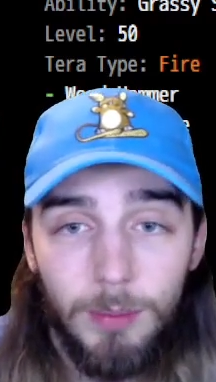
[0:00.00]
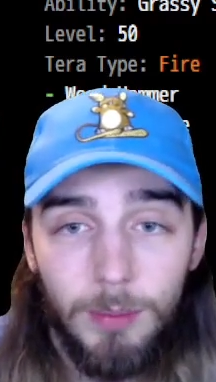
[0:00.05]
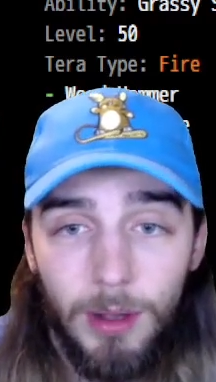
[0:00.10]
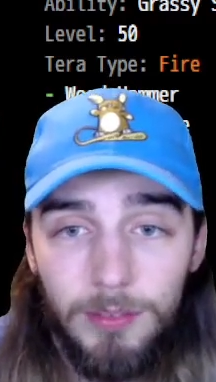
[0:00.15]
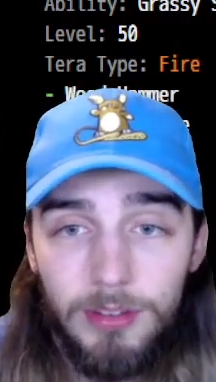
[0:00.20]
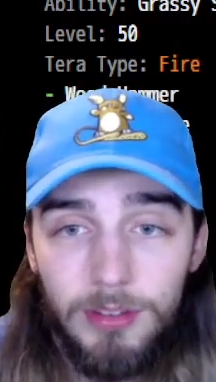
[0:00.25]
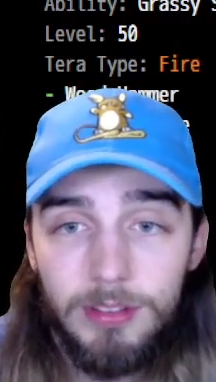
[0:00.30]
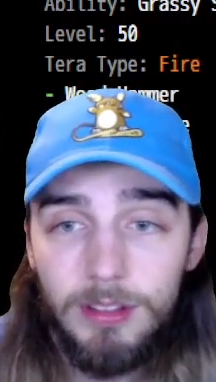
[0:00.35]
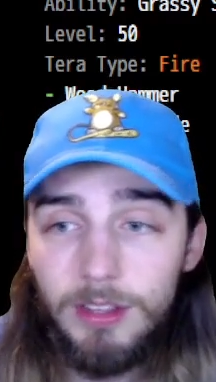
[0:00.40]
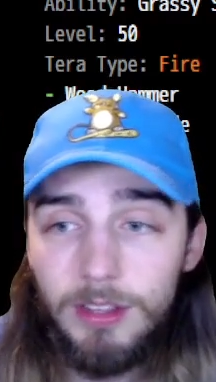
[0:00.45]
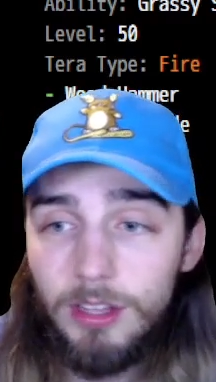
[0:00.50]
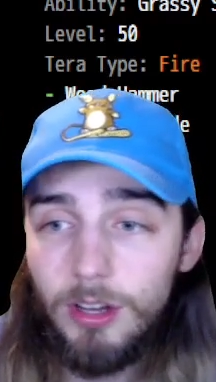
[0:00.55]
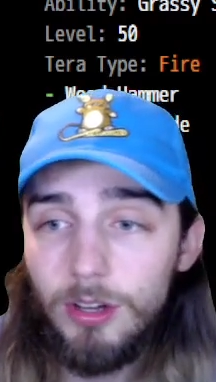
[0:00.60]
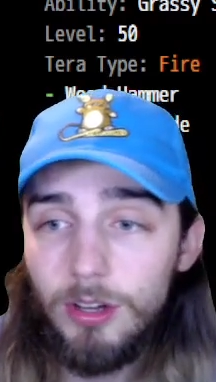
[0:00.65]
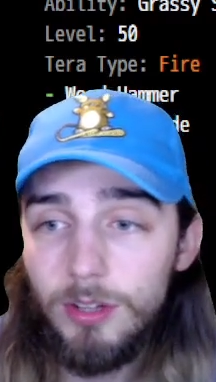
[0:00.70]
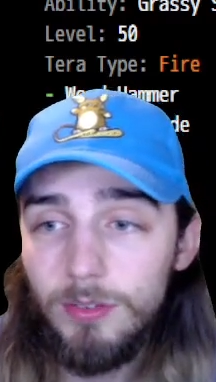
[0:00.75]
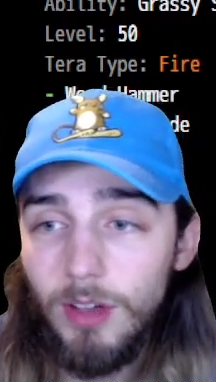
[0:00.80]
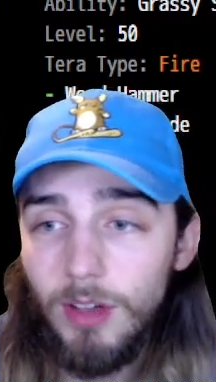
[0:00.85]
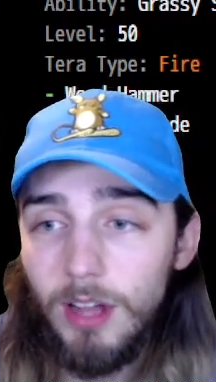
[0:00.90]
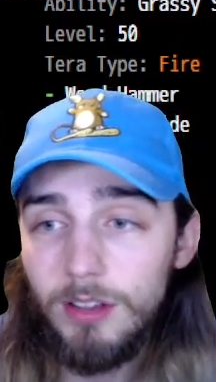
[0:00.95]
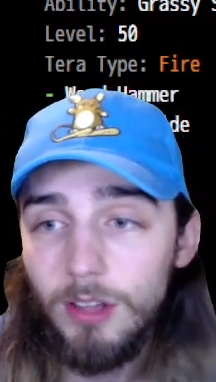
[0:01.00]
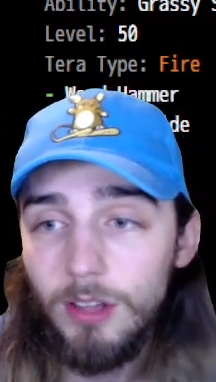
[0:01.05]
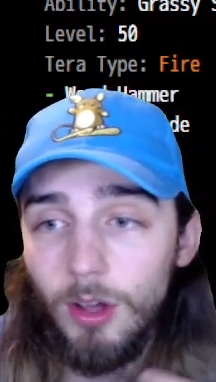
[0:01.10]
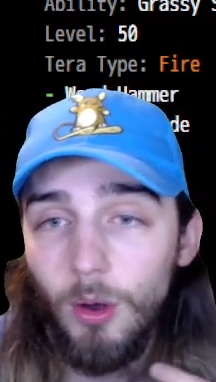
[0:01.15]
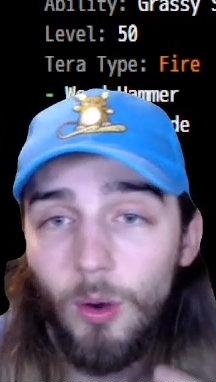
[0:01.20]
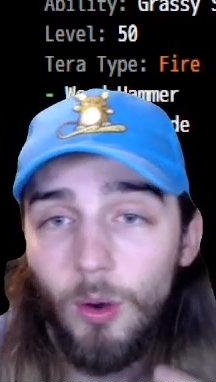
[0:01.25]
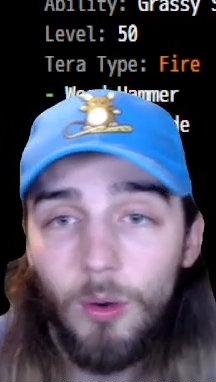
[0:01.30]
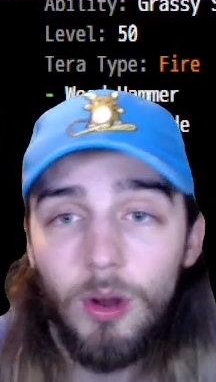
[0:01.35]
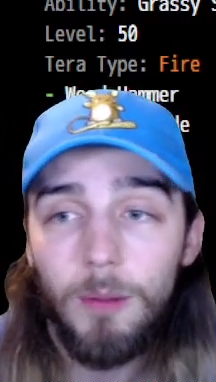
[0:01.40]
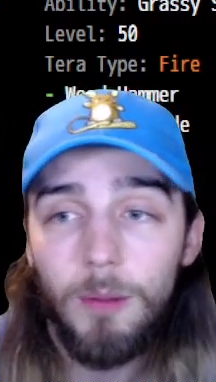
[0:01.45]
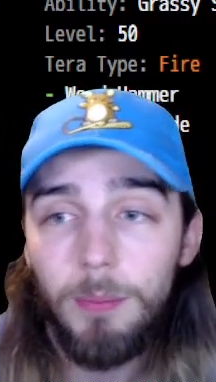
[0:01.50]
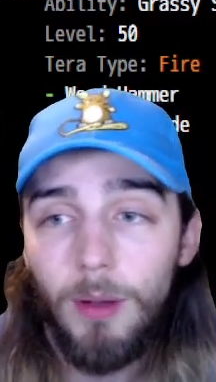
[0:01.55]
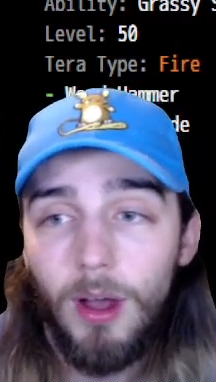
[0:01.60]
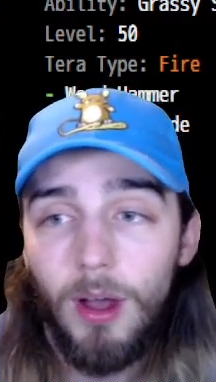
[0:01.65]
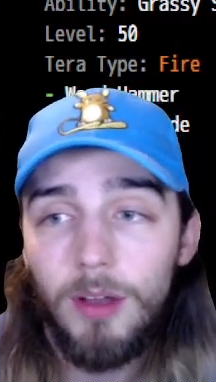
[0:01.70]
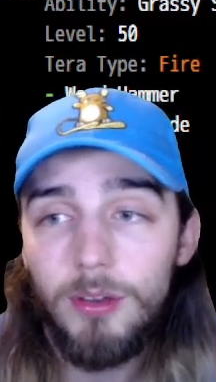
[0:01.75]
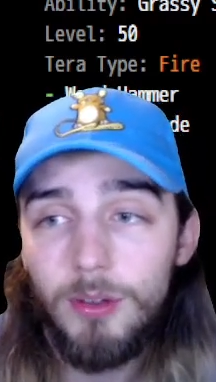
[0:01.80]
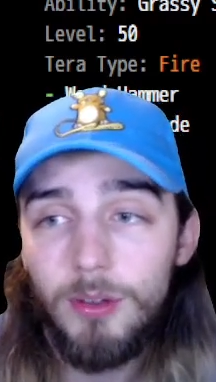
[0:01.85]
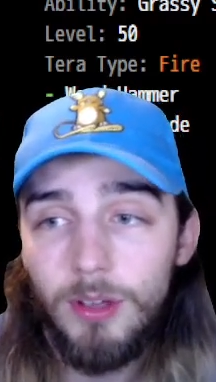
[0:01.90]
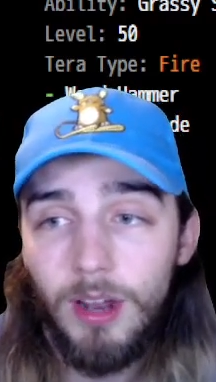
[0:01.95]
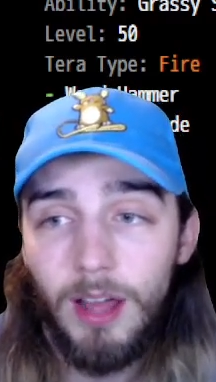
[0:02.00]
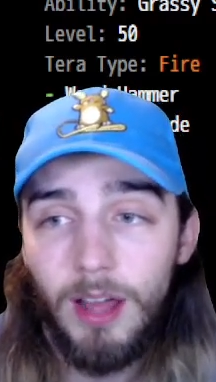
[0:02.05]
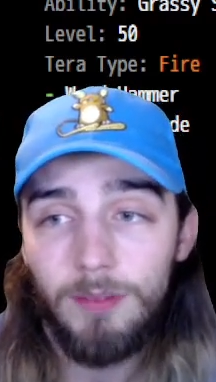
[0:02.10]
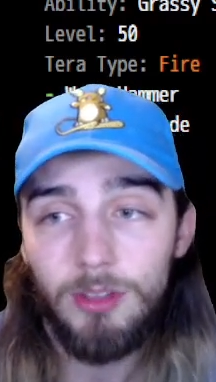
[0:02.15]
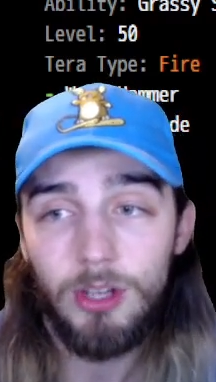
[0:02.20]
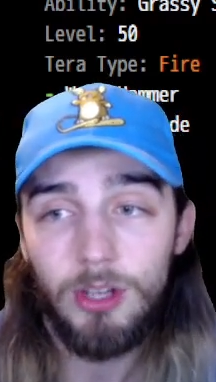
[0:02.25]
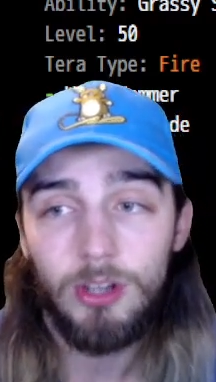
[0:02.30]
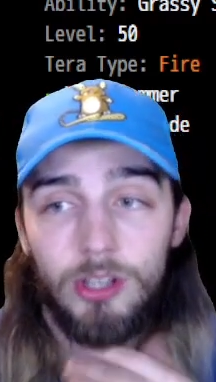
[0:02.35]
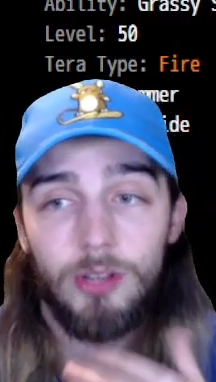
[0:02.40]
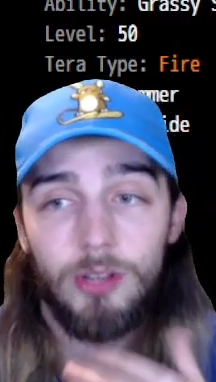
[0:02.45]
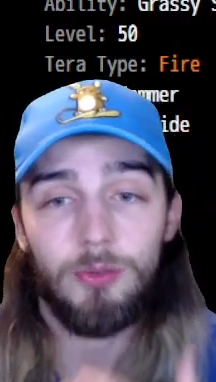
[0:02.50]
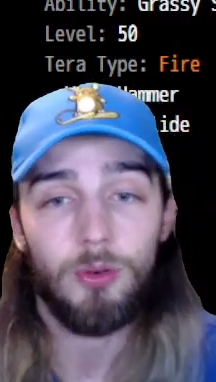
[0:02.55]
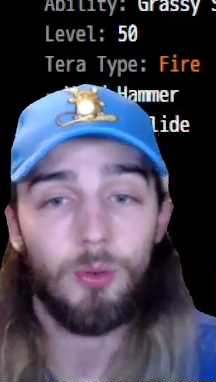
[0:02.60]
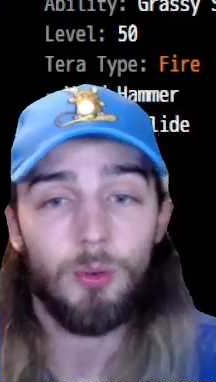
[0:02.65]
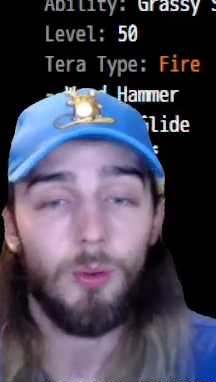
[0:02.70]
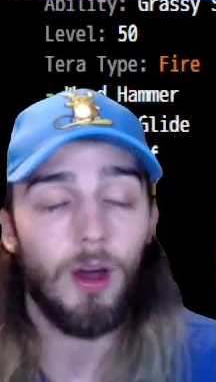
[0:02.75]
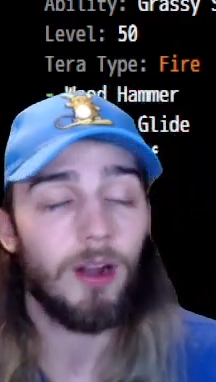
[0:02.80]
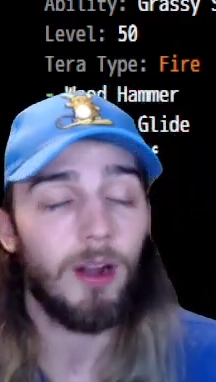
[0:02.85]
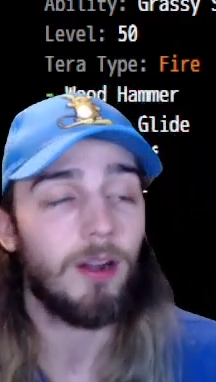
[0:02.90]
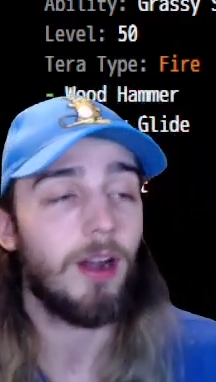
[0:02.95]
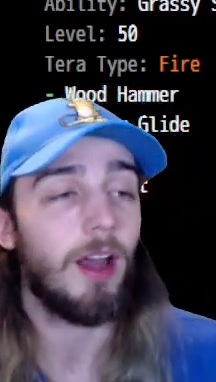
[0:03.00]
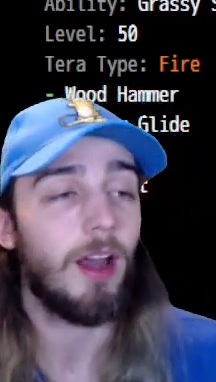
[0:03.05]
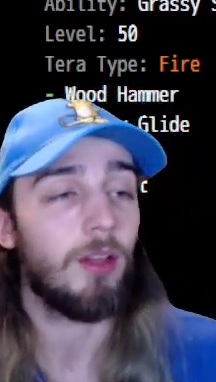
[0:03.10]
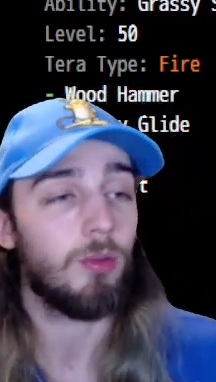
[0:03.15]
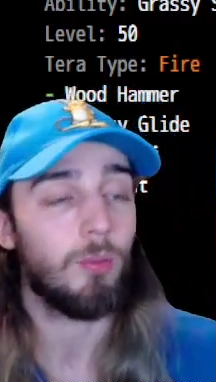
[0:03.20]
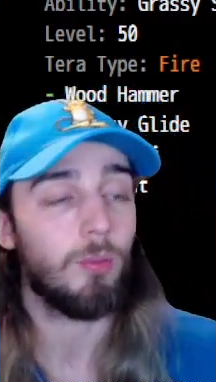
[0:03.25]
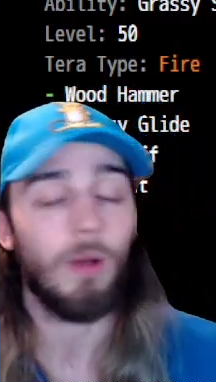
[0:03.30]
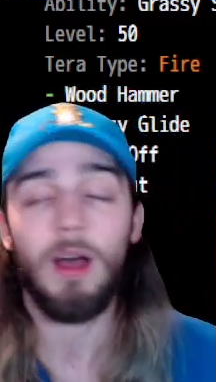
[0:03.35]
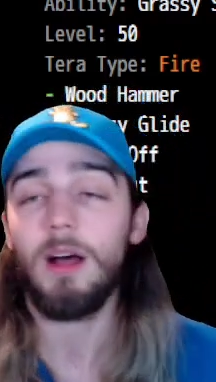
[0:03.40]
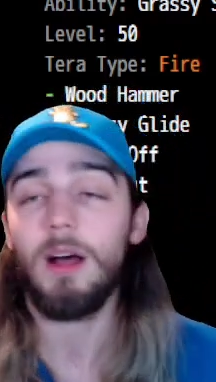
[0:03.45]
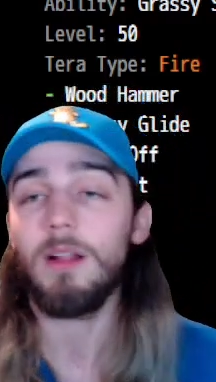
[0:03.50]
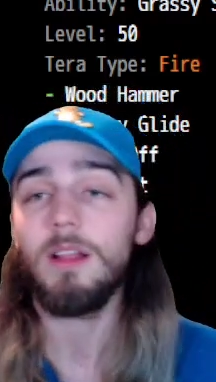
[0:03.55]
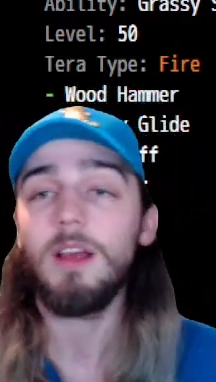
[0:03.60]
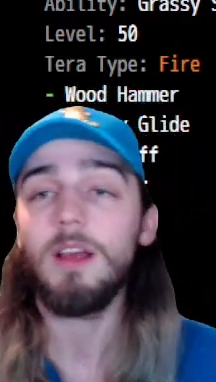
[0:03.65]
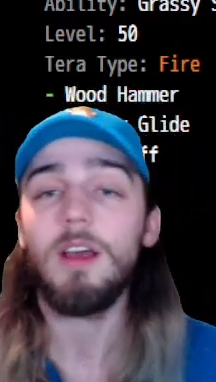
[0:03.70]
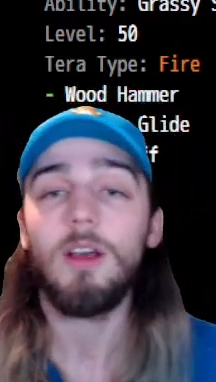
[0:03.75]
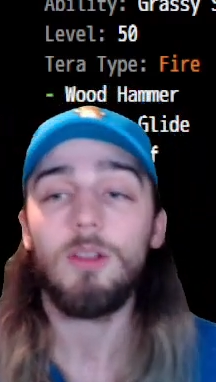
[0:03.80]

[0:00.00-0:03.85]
Obviously, here you've got the Ogerpon. You can have the Urshifu Water as well.